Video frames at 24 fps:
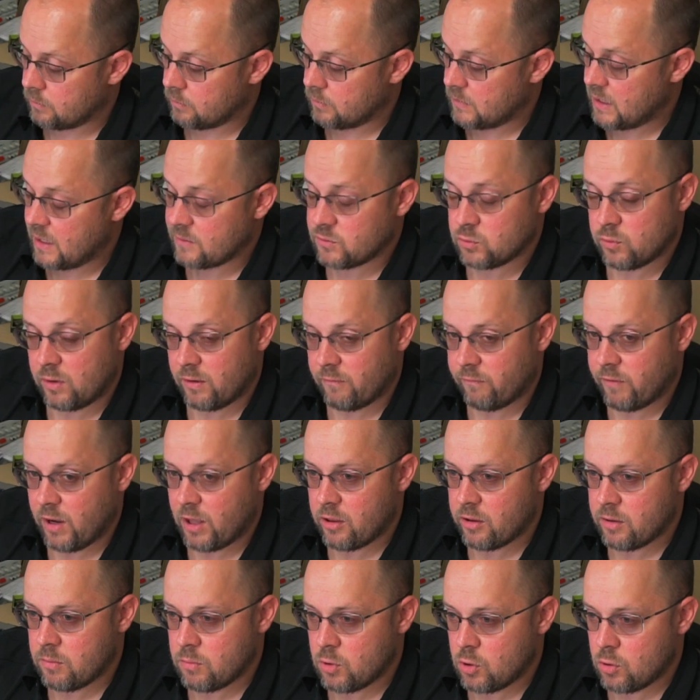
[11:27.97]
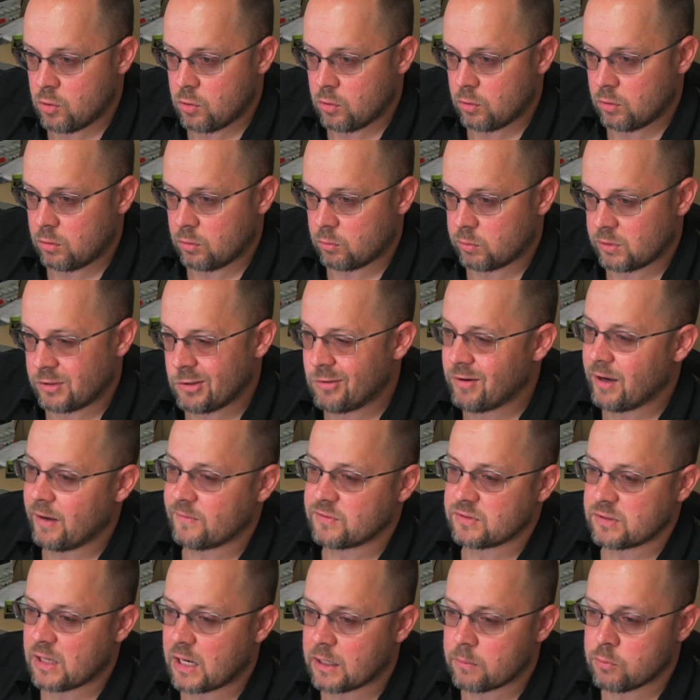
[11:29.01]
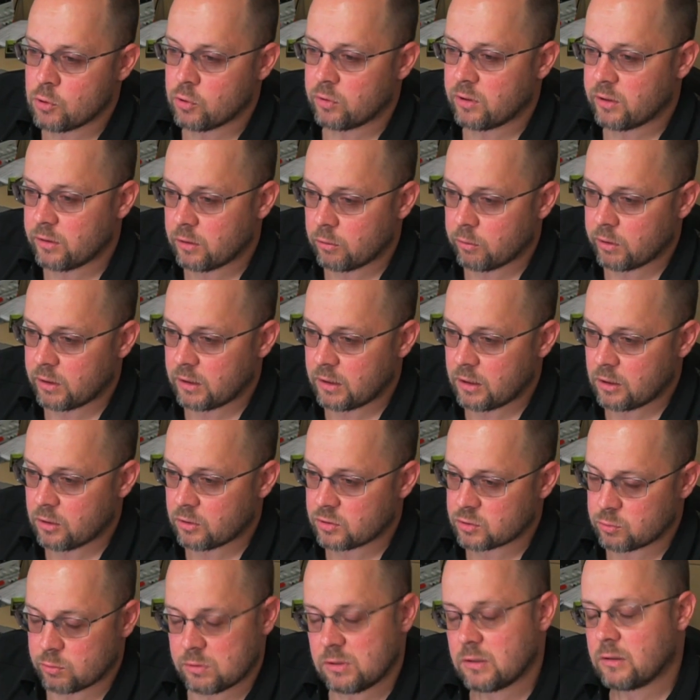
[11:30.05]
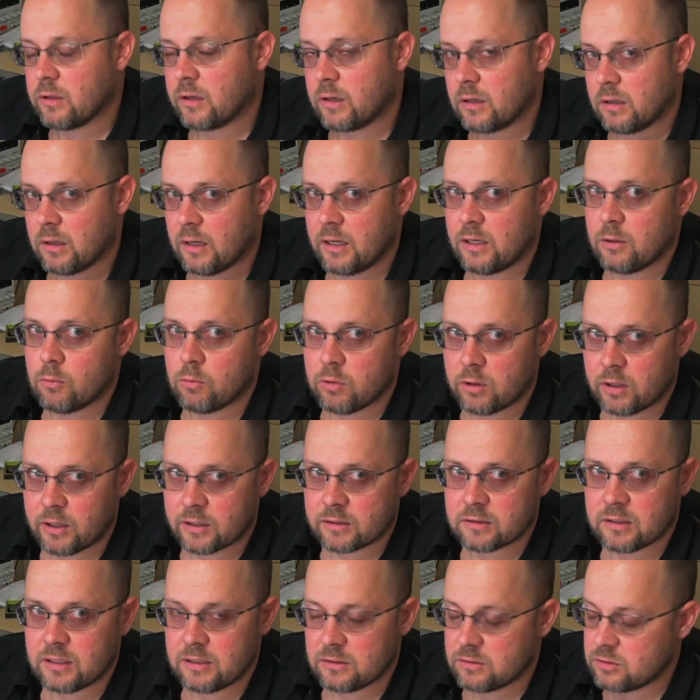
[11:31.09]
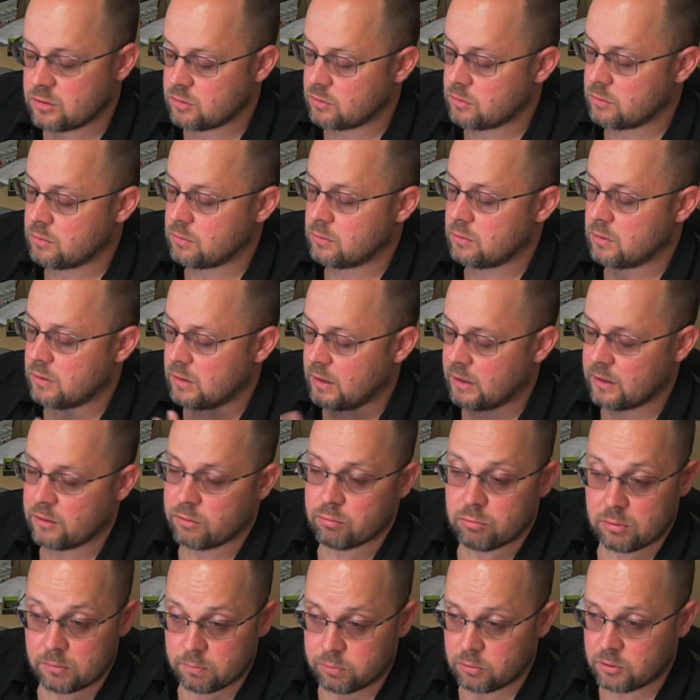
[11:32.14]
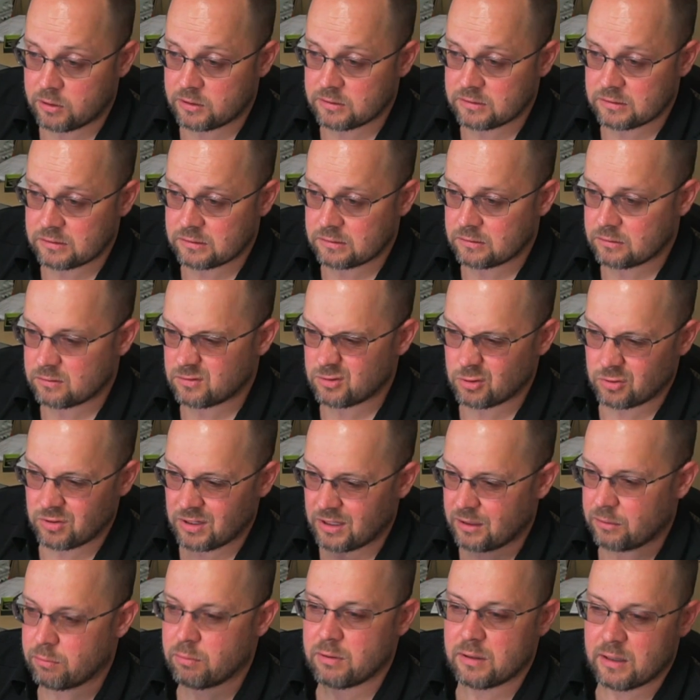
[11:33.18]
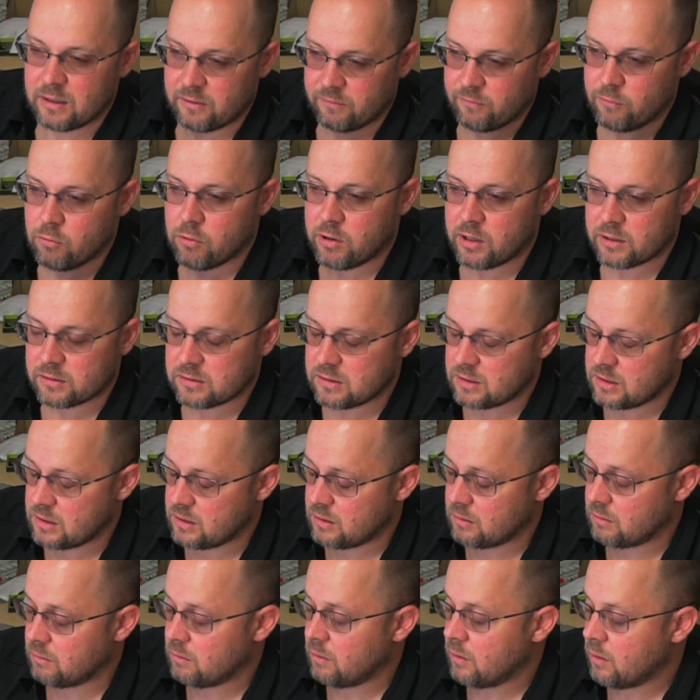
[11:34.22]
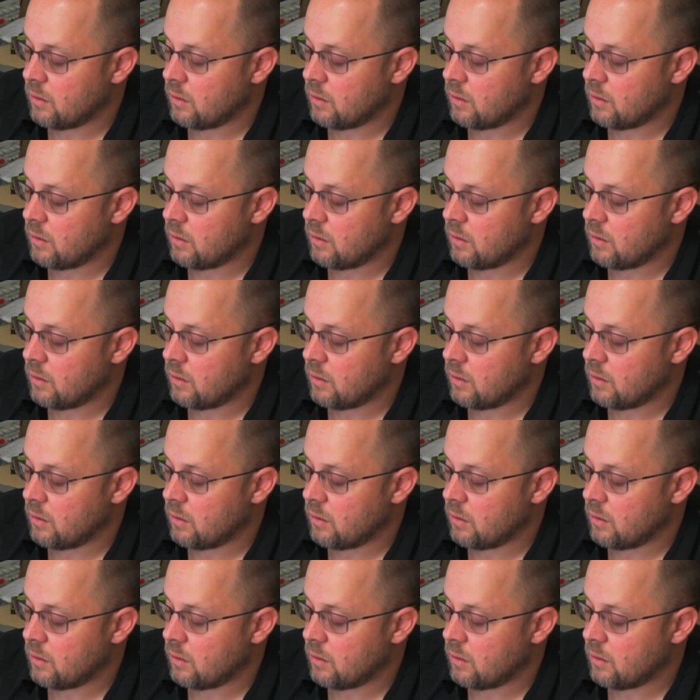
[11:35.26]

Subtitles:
Yeah, so we have Valet Mode. We don't have stock mode on there right now because we did like a 91 octane tune, a 93 plus, so 93, 94 octane,